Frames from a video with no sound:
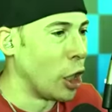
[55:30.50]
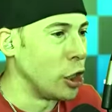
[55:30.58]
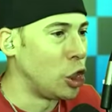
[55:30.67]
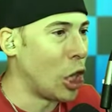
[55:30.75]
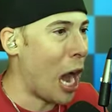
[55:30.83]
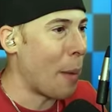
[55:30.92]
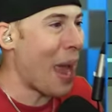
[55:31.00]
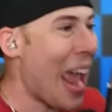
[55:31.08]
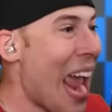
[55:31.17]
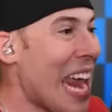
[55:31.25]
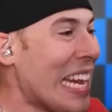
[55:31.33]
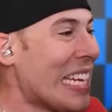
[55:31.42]
Good job.
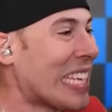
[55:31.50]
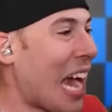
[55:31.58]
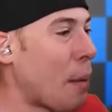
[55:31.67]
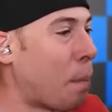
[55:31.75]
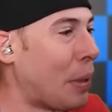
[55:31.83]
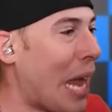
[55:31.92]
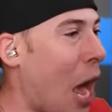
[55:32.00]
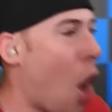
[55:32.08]
And he's got black.